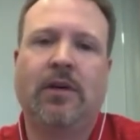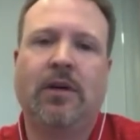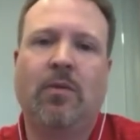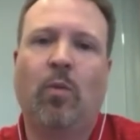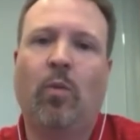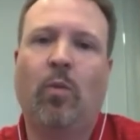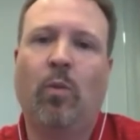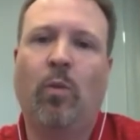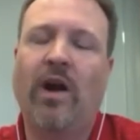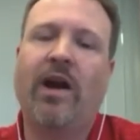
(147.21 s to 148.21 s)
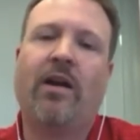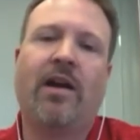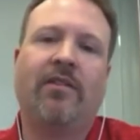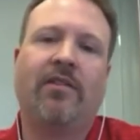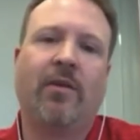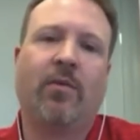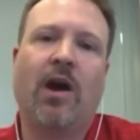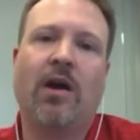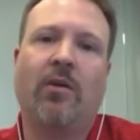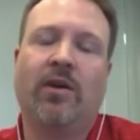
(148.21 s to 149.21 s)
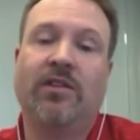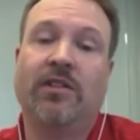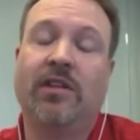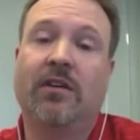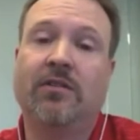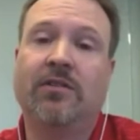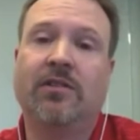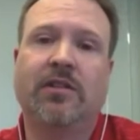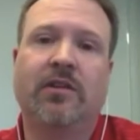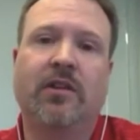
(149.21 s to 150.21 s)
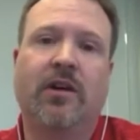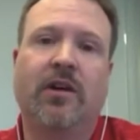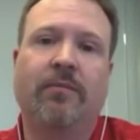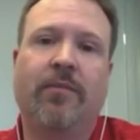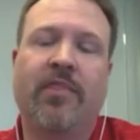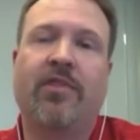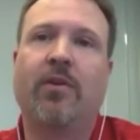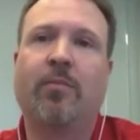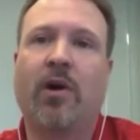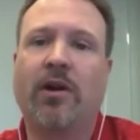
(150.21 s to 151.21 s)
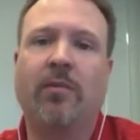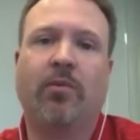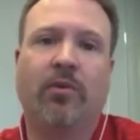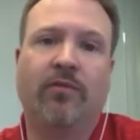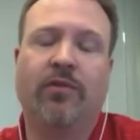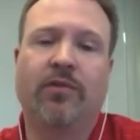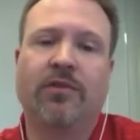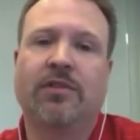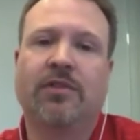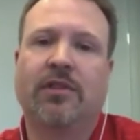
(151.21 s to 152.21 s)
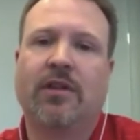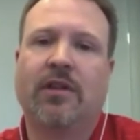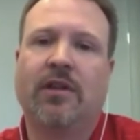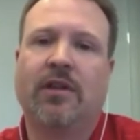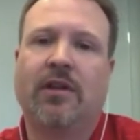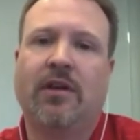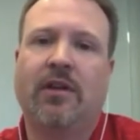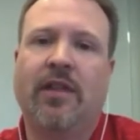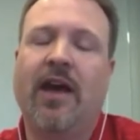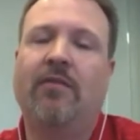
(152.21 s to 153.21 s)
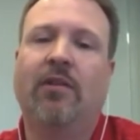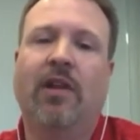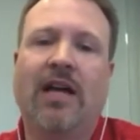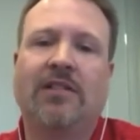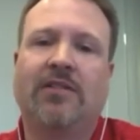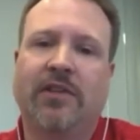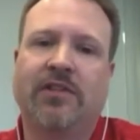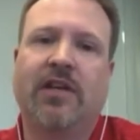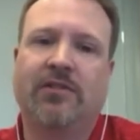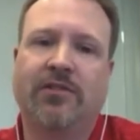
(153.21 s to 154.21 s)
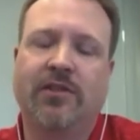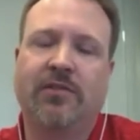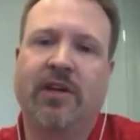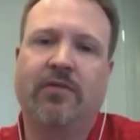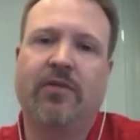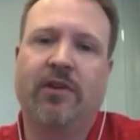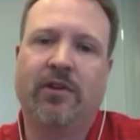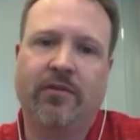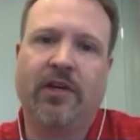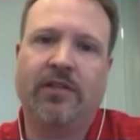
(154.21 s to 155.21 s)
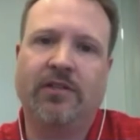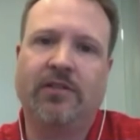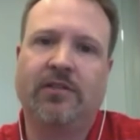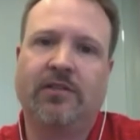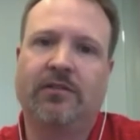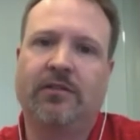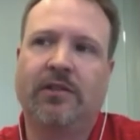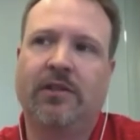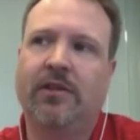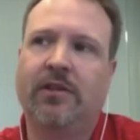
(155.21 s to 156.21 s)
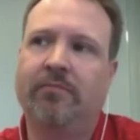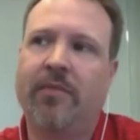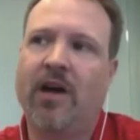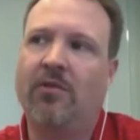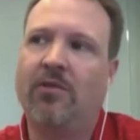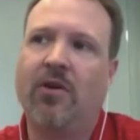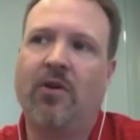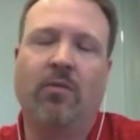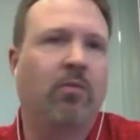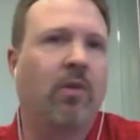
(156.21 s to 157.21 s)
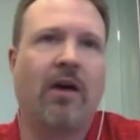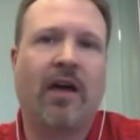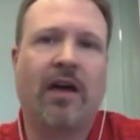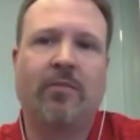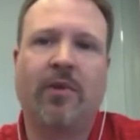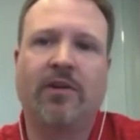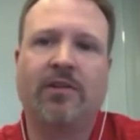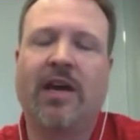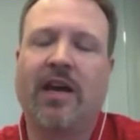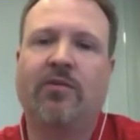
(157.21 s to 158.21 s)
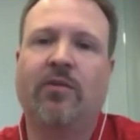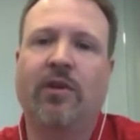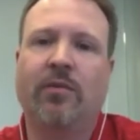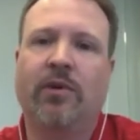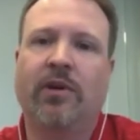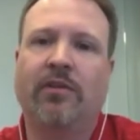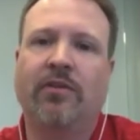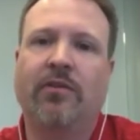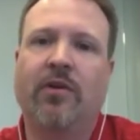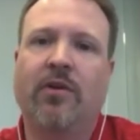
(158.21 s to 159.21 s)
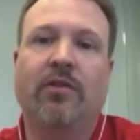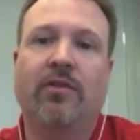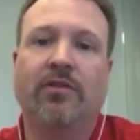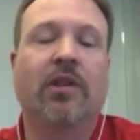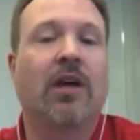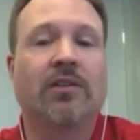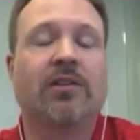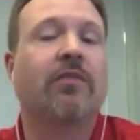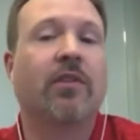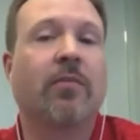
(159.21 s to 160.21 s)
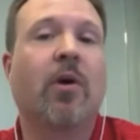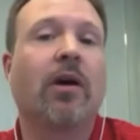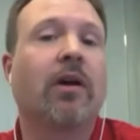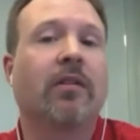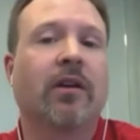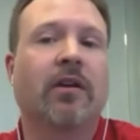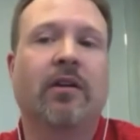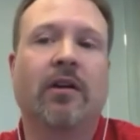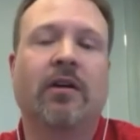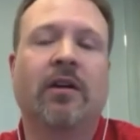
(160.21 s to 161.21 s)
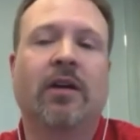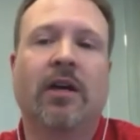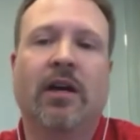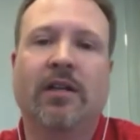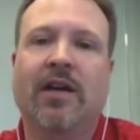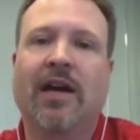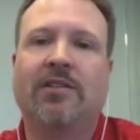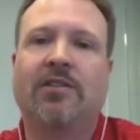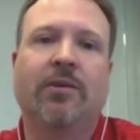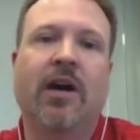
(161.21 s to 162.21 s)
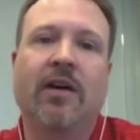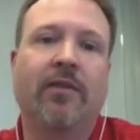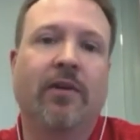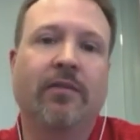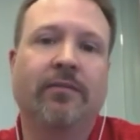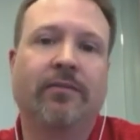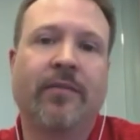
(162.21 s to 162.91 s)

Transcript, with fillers: Um, one area I'd say where iOS excels is in uh, third-party peripherals they have lots of accessories made for their devices. Um, I don't know how that compares to Android, but I do know that there's a lot of stuff on the market that can uh, attach to an iPhone.